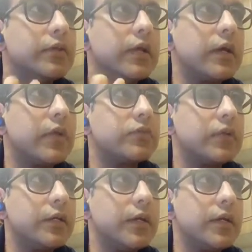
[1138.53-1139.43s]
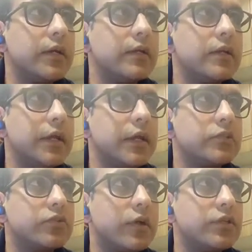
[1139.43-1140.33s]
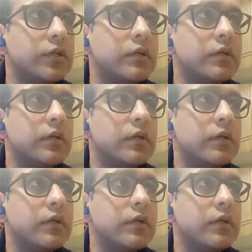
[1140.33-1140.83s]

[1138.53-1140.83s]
essay and answer writing, deconstruction.